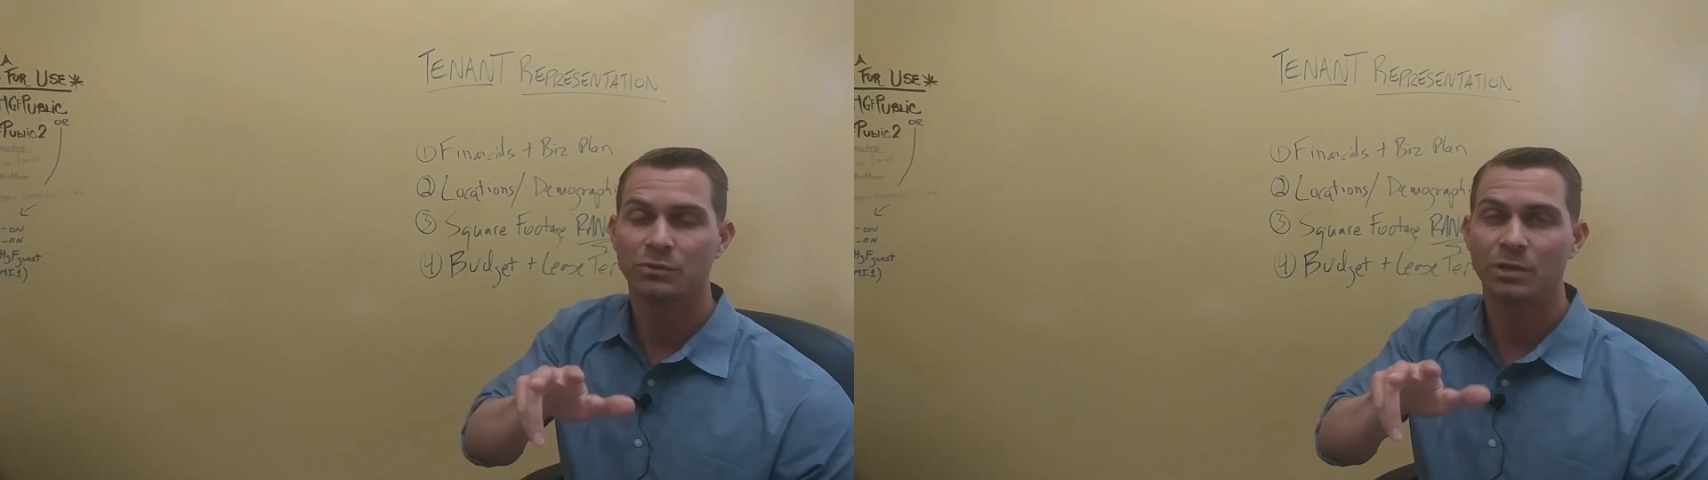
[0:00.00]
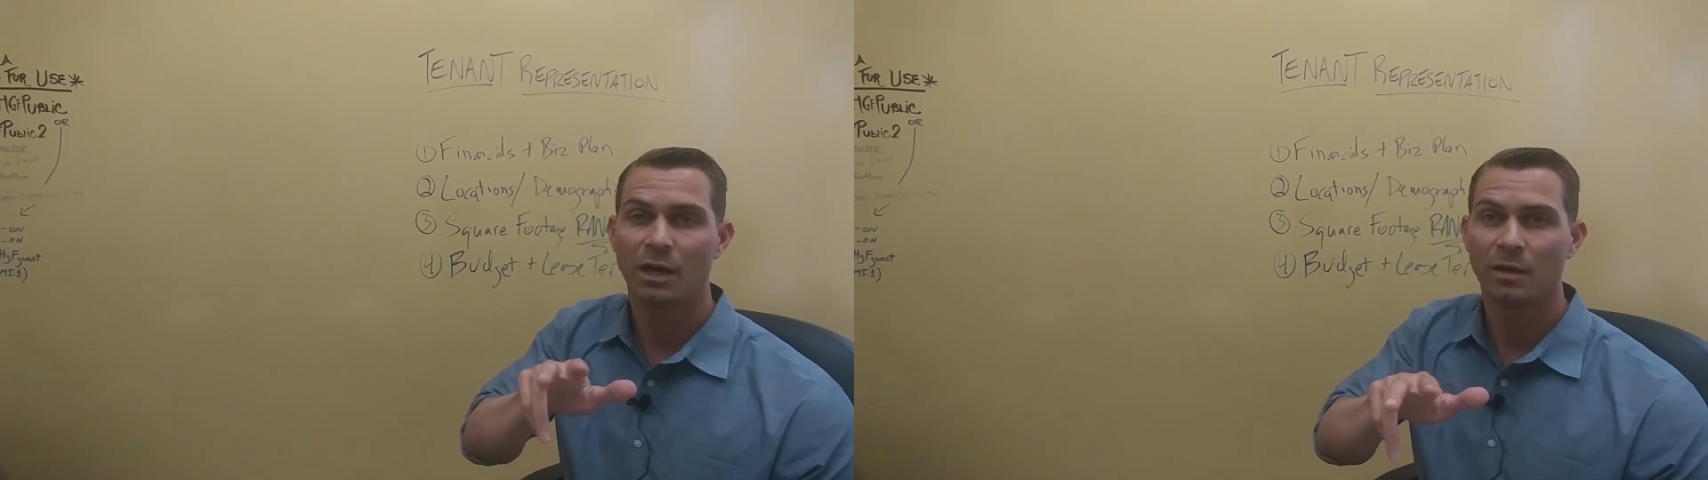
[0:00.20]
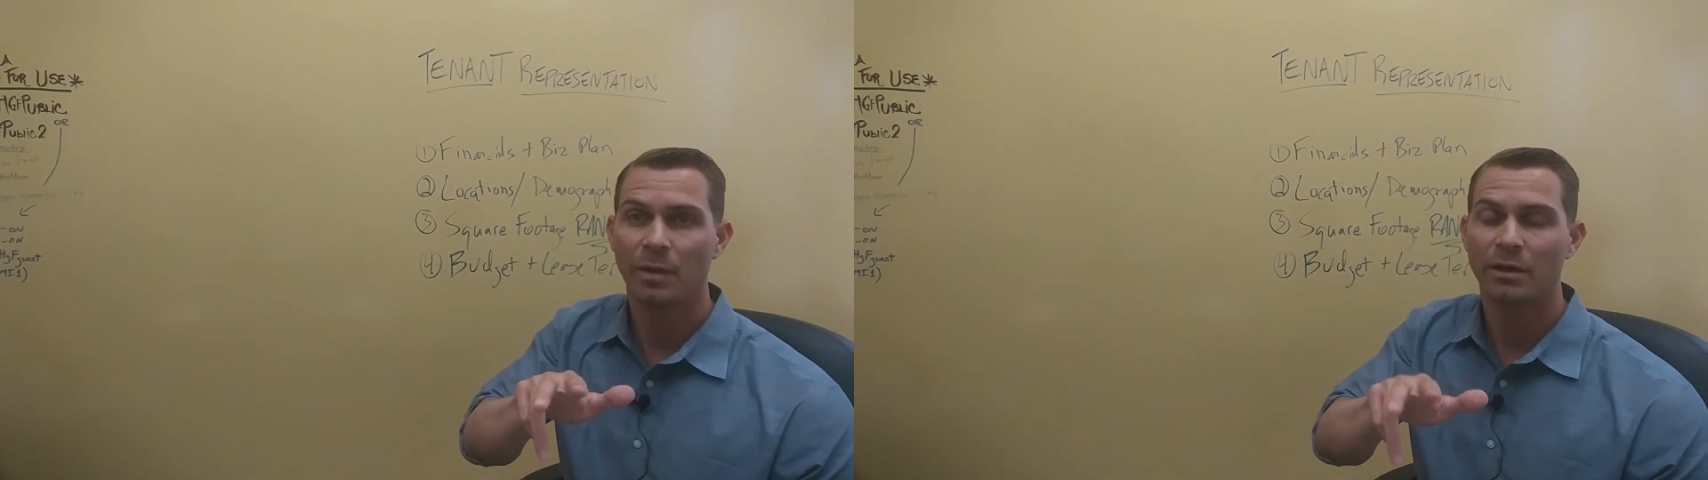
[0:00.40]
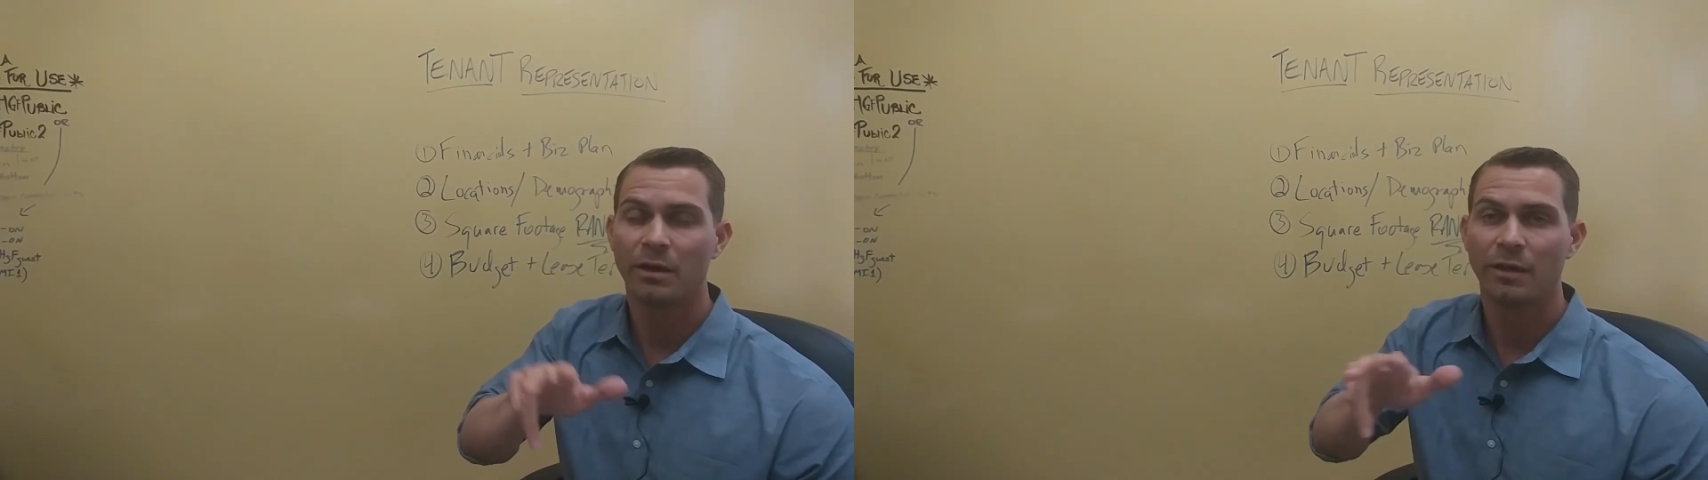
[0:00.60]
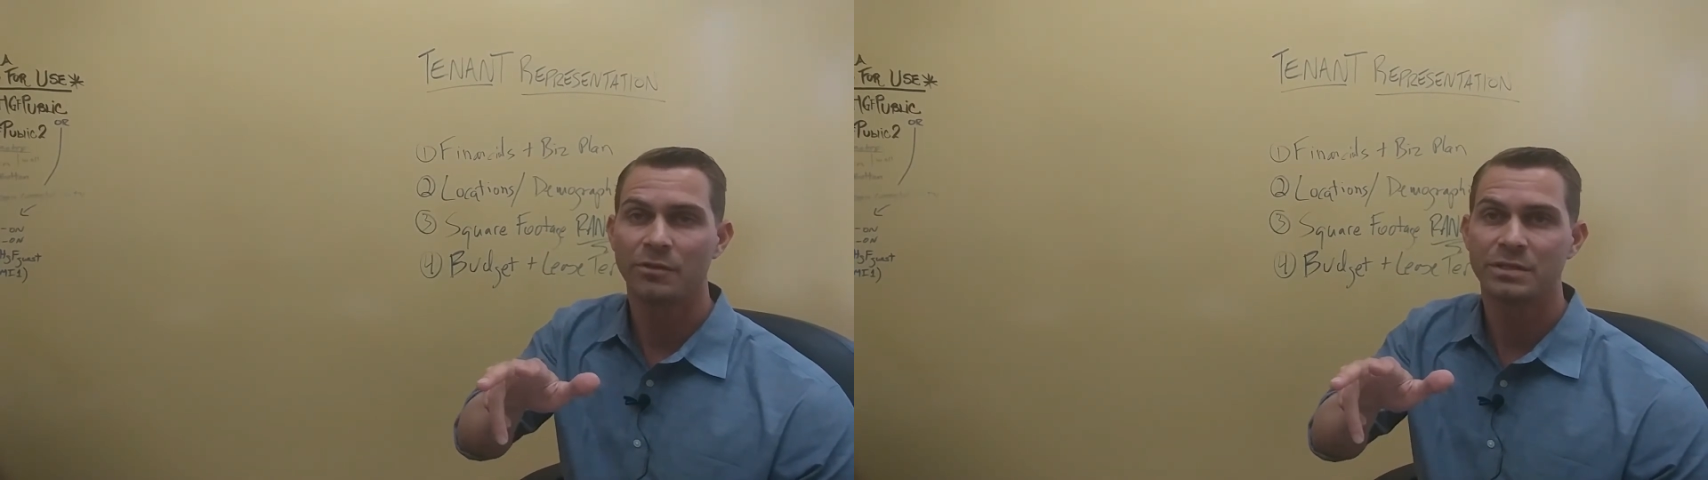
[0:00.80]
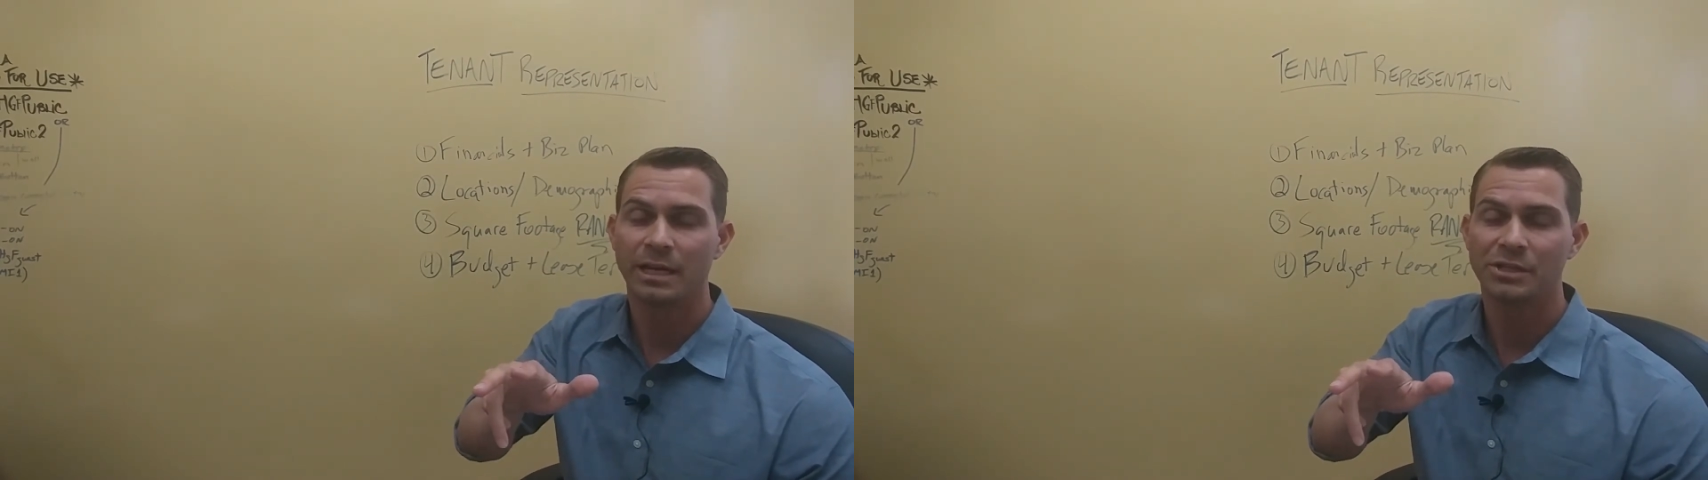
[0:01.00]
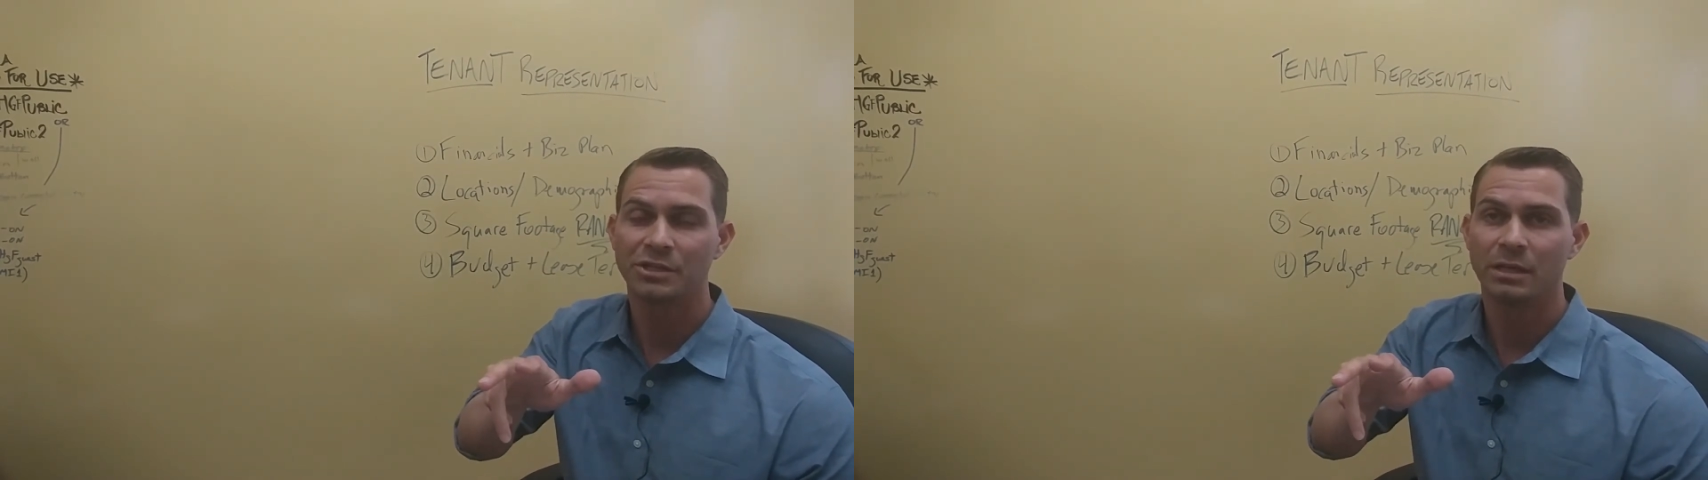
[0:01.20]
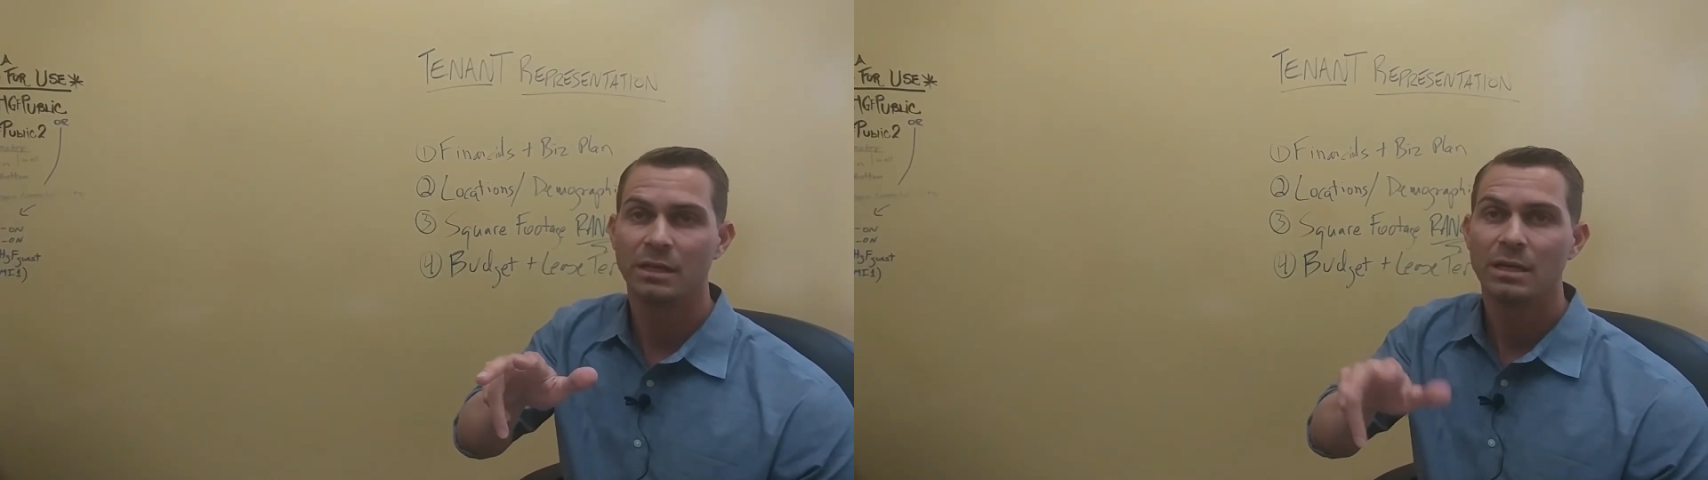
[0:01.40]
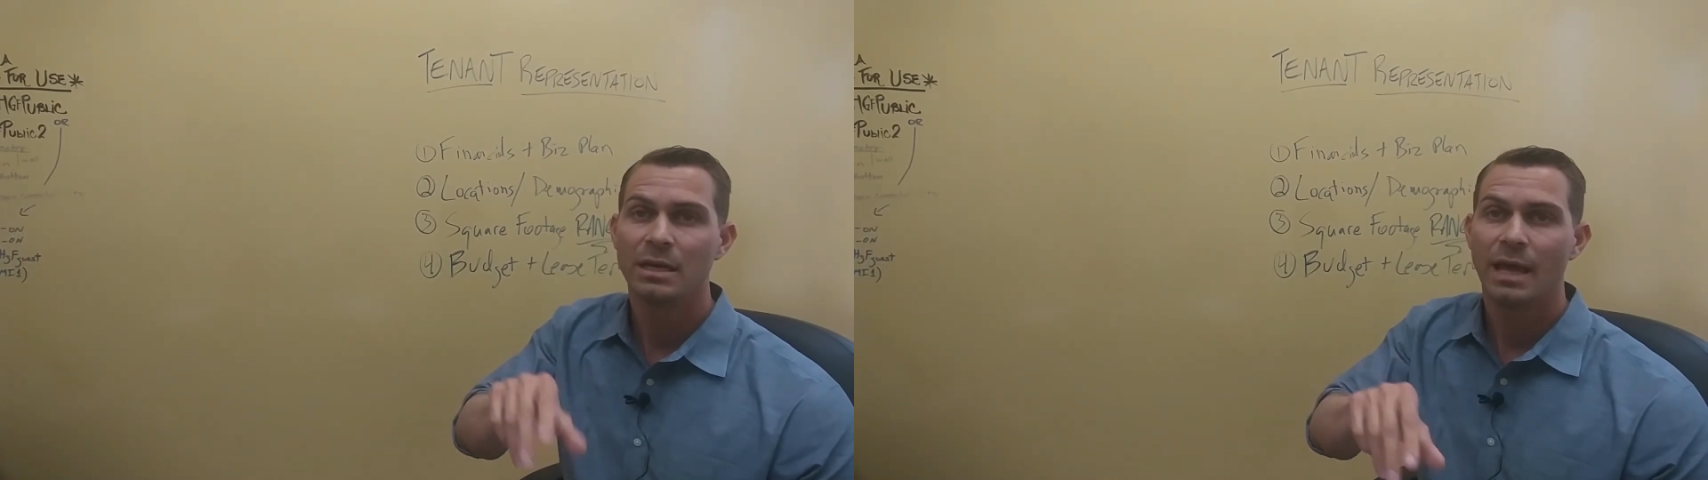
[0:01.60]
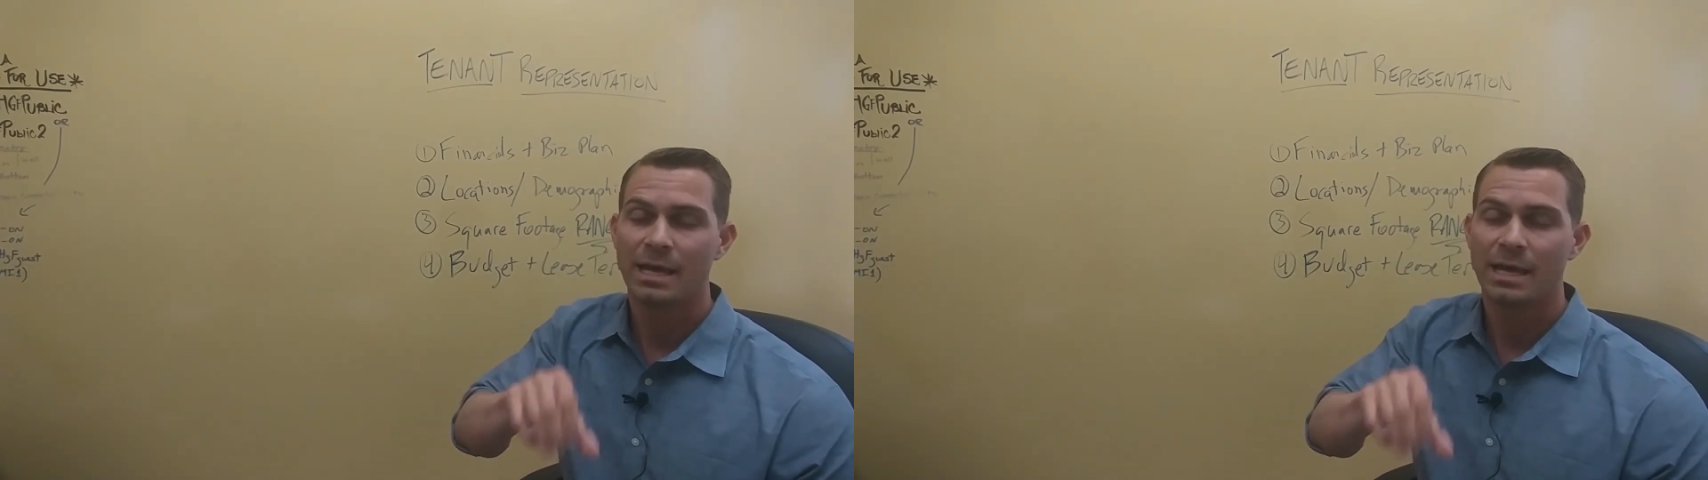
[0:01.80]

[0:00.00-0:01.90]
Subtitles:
we'll talk about in another section,